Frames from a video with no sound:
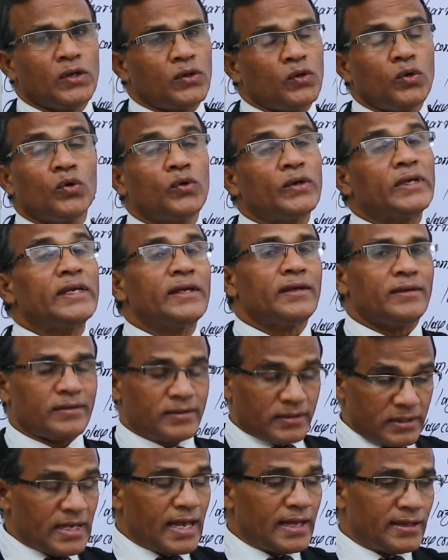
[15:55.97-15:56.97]
No,
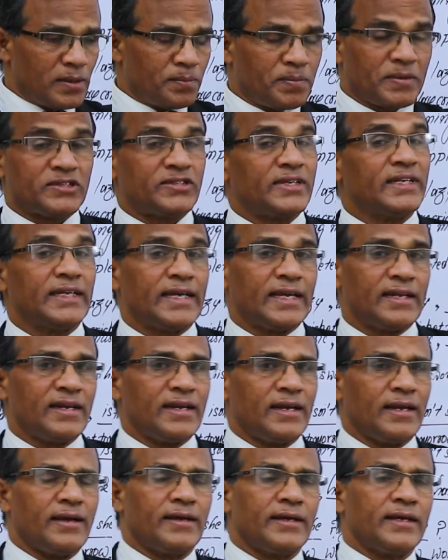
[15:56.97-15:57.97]
the other person
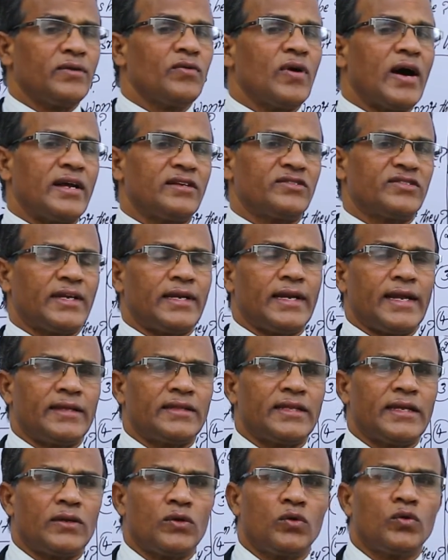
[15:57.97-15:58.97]
can give answer like that.